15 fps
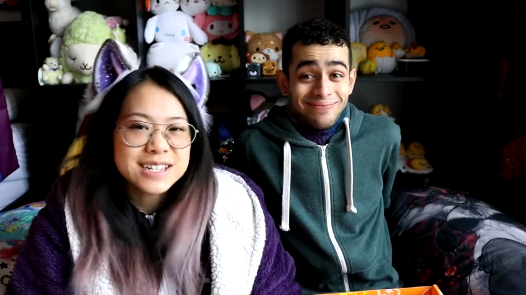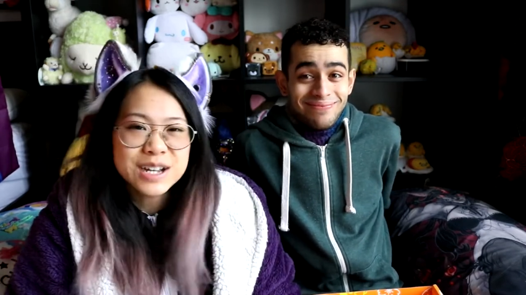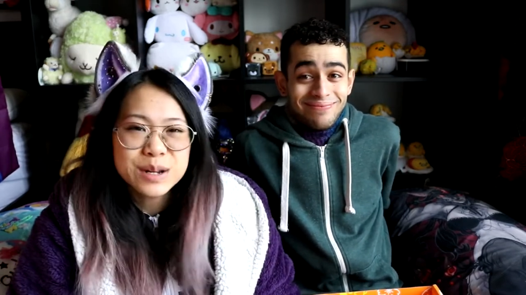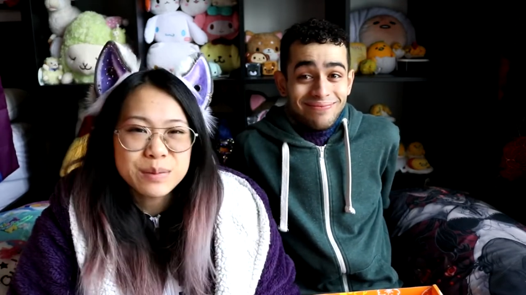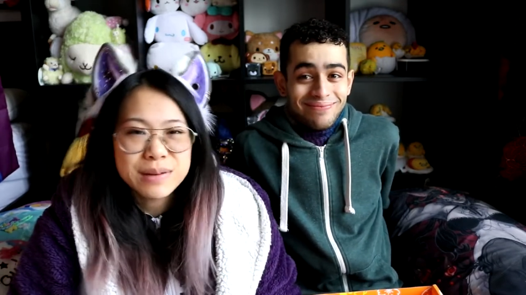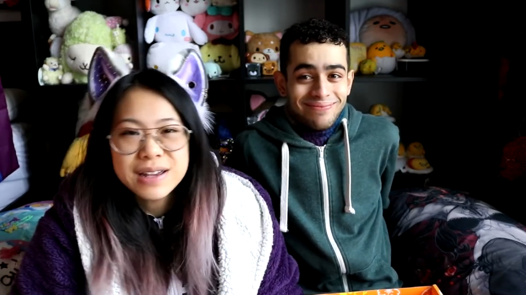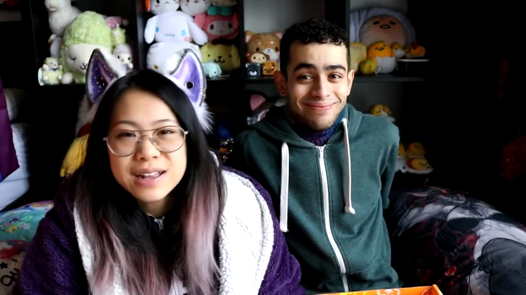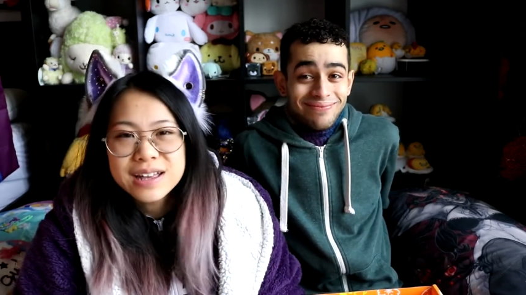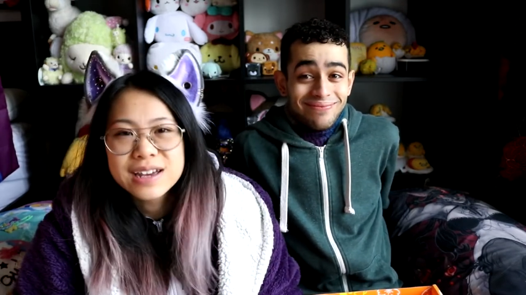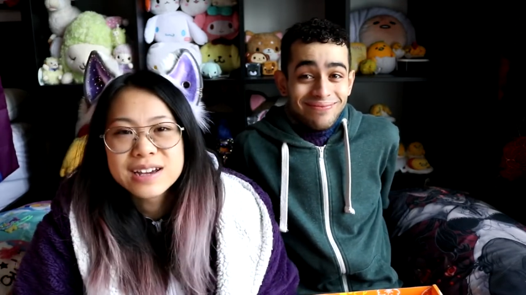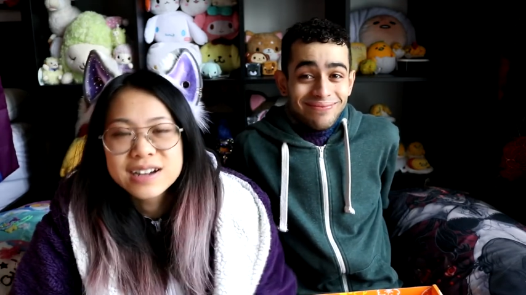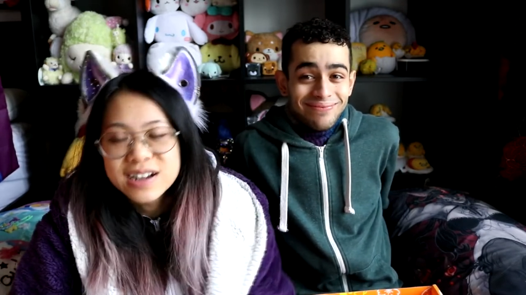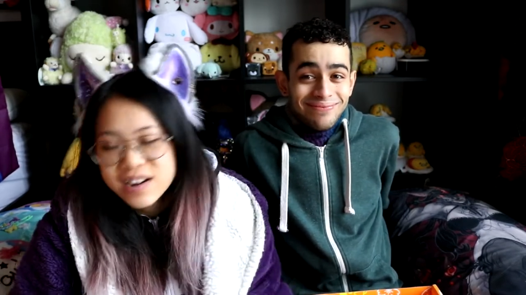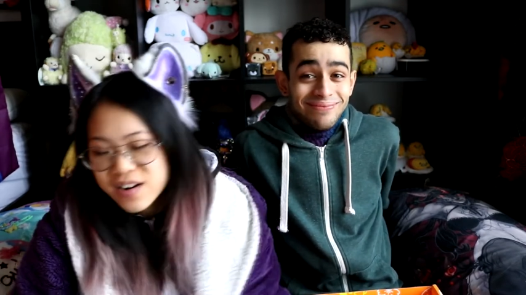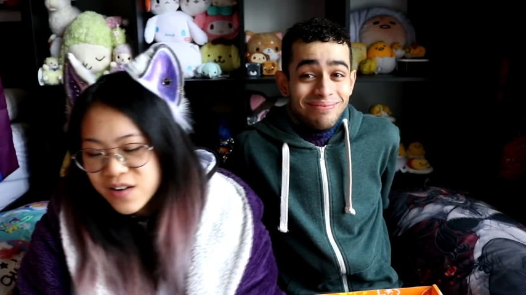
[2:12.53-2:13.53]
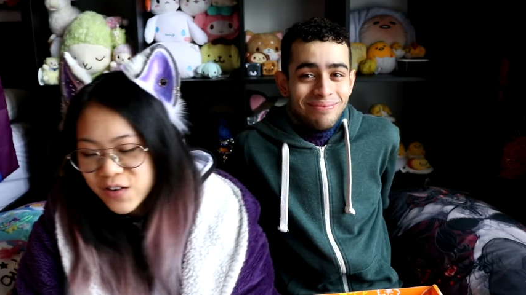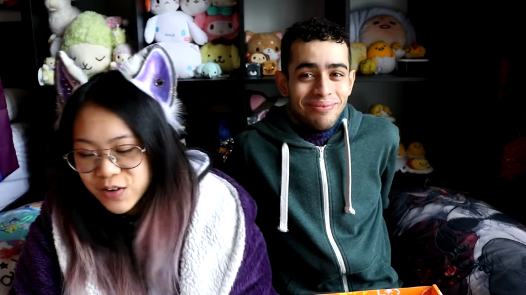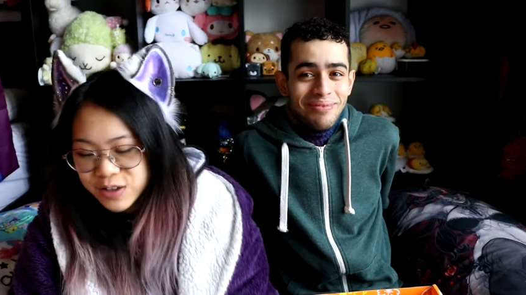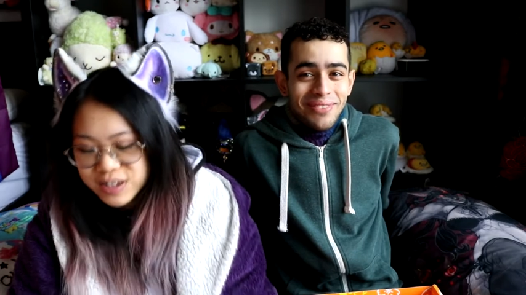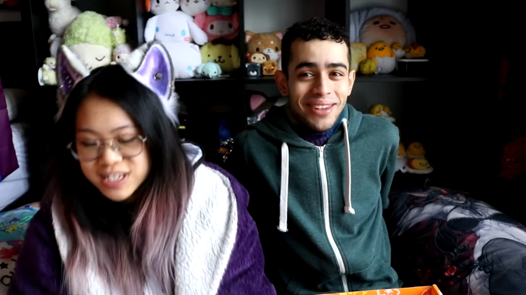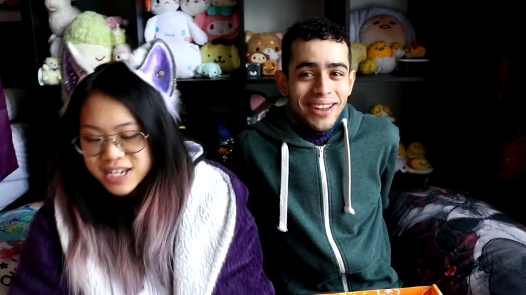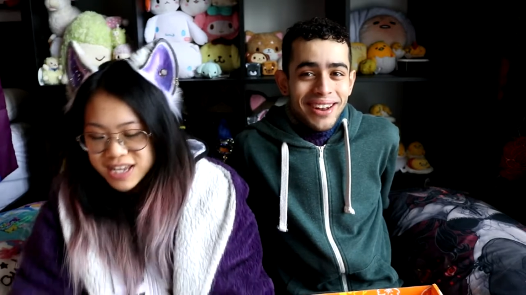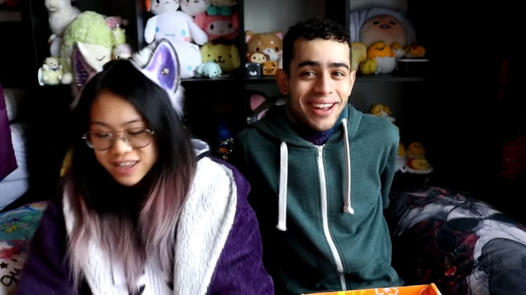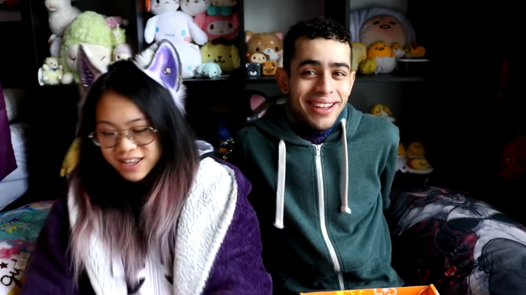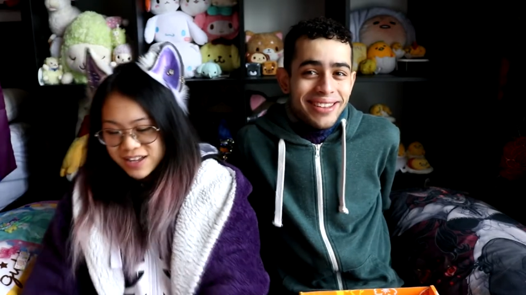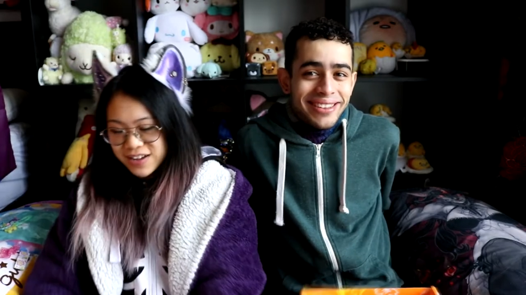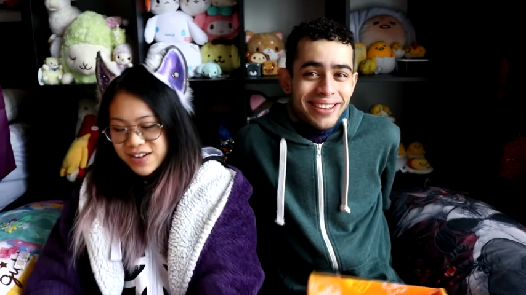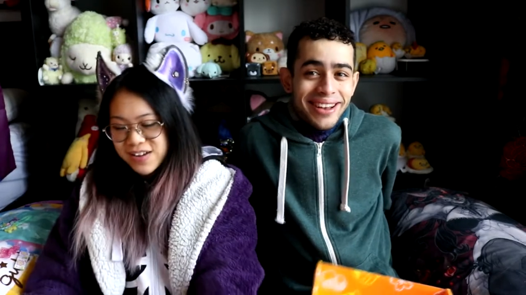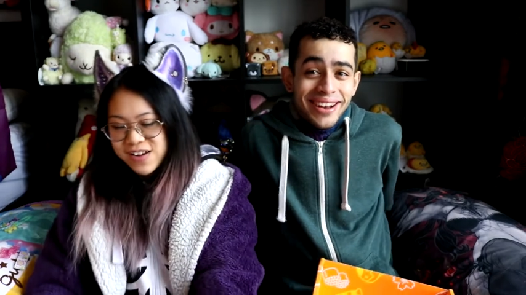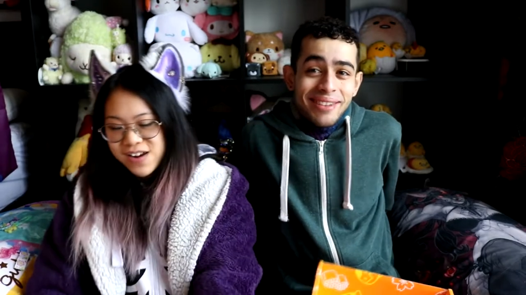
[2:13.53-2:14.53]
Speaker 1: sound appealing when you
Speaker 2: say that. A
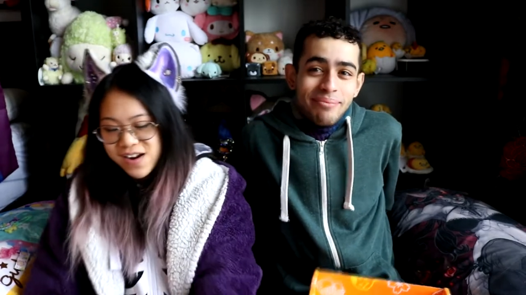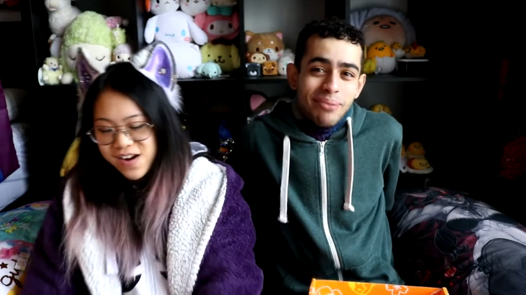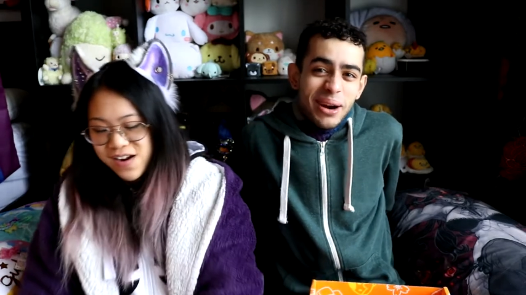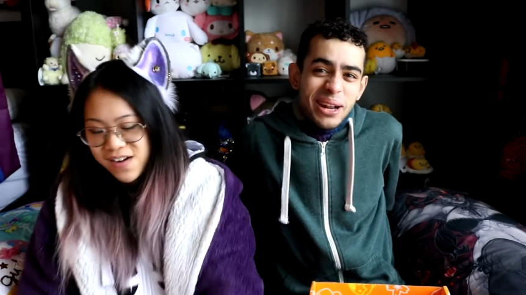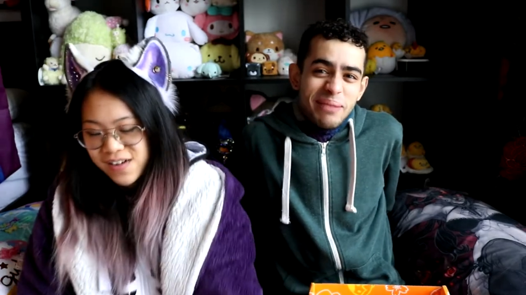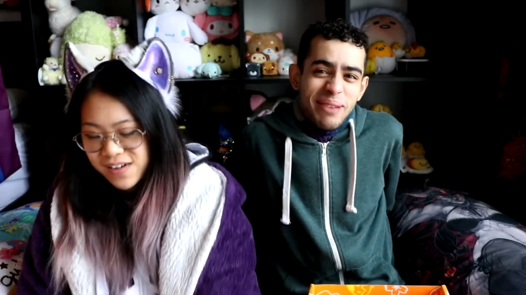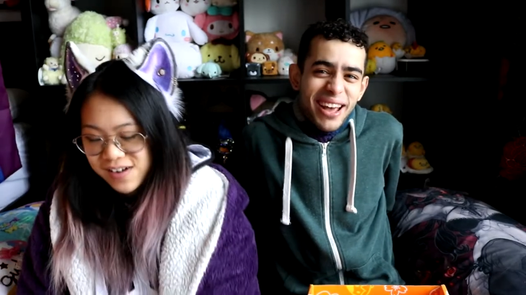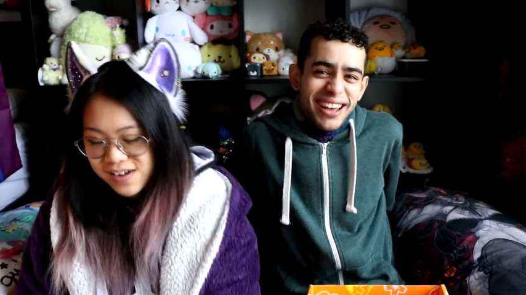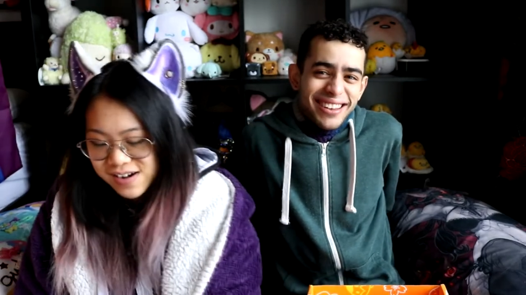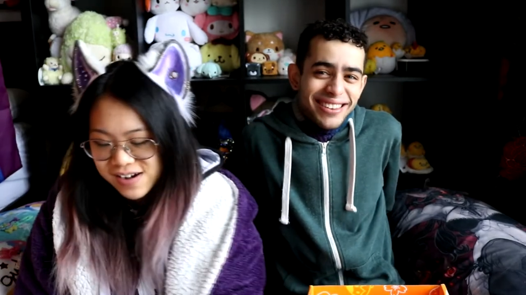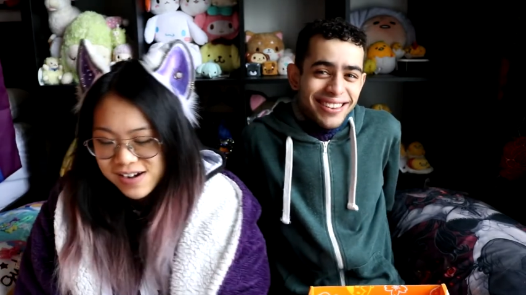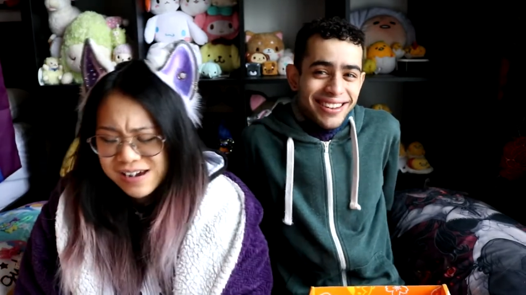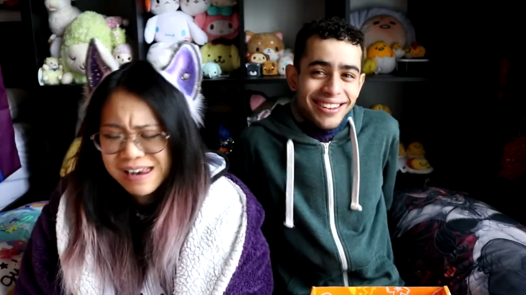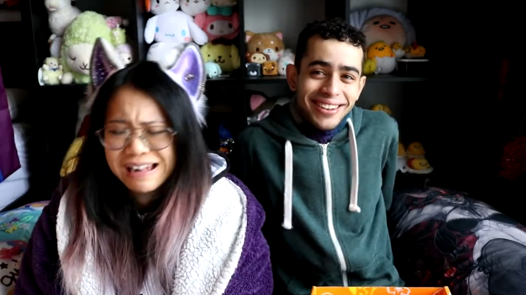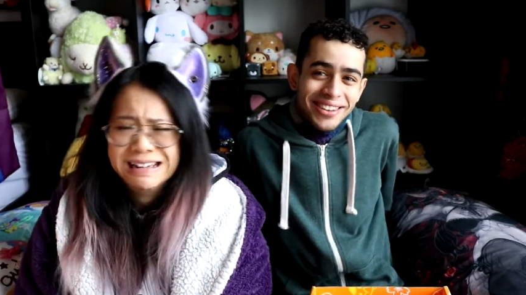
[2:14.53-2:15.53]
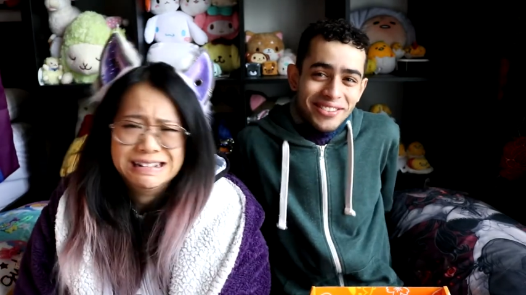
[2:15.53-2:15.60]
nice, bready paste.